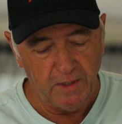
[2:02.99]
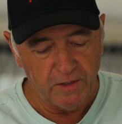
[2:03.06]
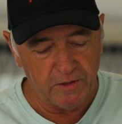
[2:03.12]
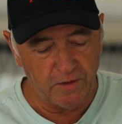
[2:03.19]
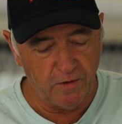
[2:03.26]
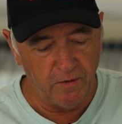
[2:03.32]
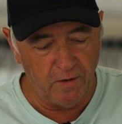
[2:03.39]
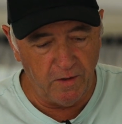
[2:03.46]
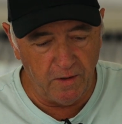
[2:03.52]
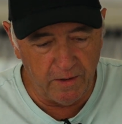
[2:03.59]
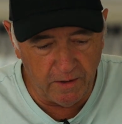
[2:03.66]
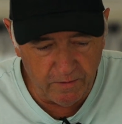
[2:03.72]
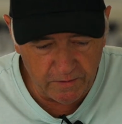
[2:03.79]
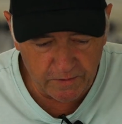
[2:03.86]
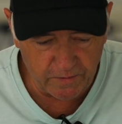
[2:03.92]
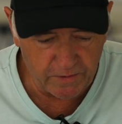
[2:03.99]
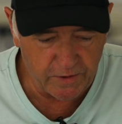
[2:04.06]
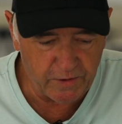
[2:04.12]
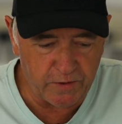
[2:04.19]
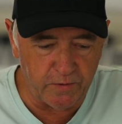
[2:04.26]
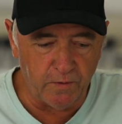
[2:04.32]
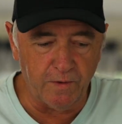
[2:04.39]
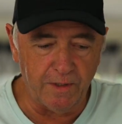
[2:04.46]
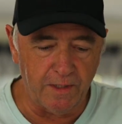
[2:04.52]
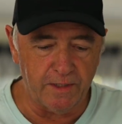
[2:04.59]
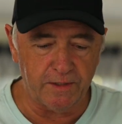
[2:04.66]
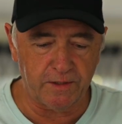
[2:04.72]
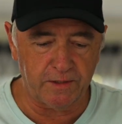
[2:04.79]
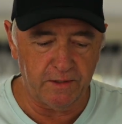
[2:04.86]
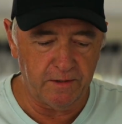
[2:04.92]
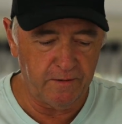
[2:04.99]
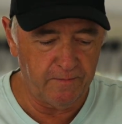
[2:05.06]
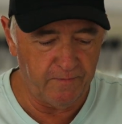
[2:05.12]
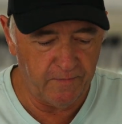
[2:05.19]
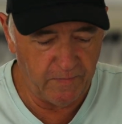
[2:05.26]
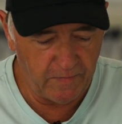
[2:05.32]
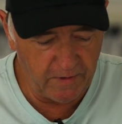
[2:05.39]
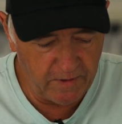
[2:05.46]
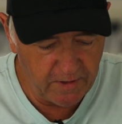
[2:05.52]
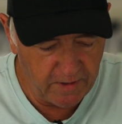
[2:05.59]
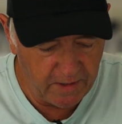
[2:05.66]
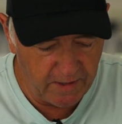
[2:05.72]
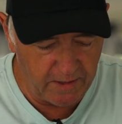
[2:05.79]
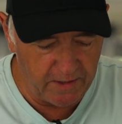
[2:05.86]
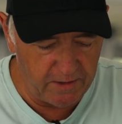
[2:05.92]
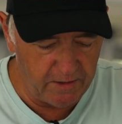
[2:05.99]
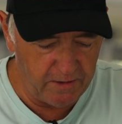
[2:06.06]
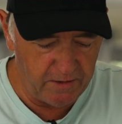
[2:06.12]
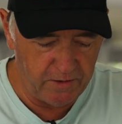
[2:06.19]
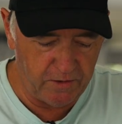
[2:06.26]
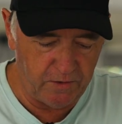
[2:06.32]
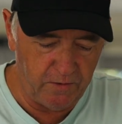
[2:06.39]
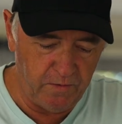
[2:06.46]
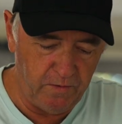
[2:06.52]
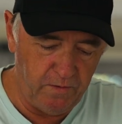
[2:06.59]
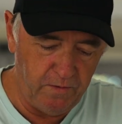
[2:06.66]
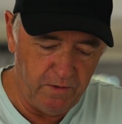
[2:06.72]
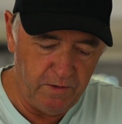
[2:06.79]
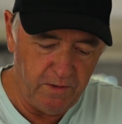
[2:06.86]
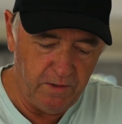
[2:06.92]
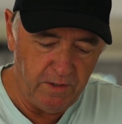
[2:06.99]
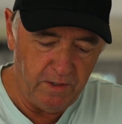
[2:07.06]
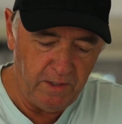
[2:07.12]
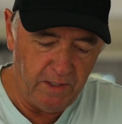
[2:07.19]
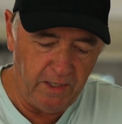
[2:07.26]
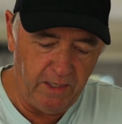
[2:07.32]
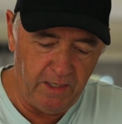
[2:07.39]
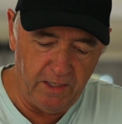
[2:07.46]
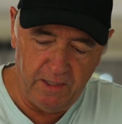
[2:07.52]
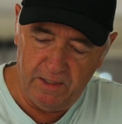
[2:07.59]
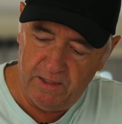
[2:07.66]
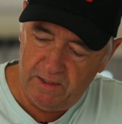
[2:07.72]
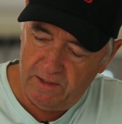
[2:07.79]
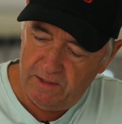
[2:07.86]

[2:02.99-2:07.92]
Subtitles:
So I'm going to install this into here.